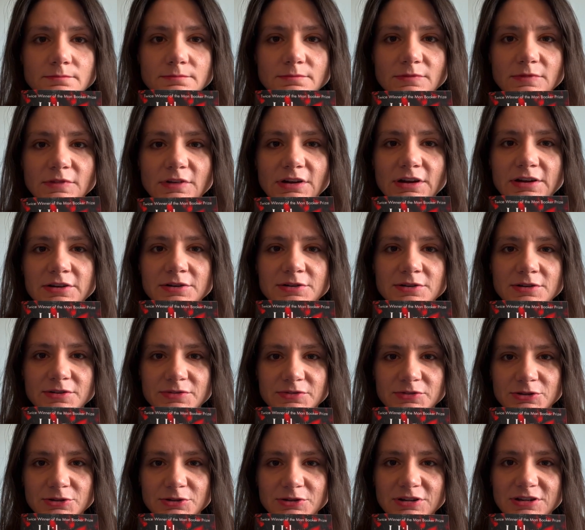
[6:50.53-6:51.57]
I do love
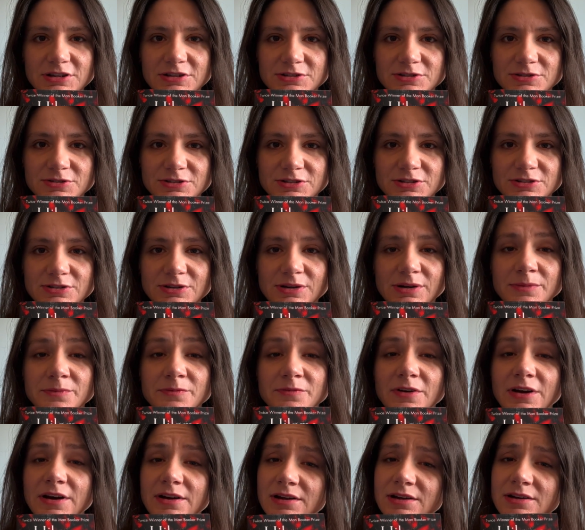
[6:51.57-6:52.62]
Tudor history, so I'm very,